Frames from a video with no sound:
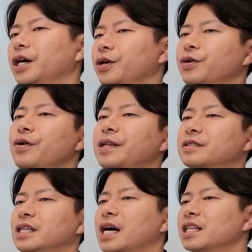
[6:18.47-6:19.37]
If you
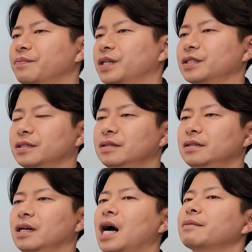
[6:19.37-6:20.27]
and the other
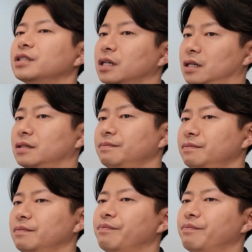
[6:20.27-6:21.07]
person have gone